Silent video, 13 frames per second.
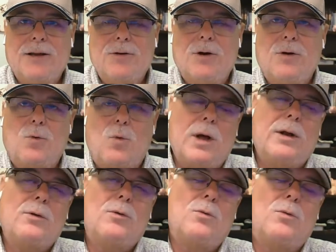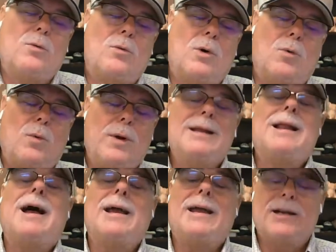What we
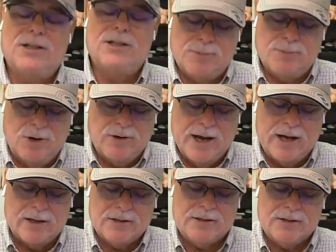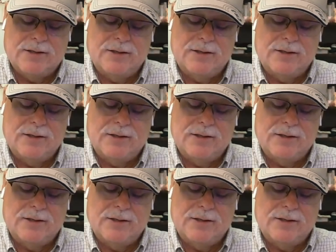like in a smokehouse,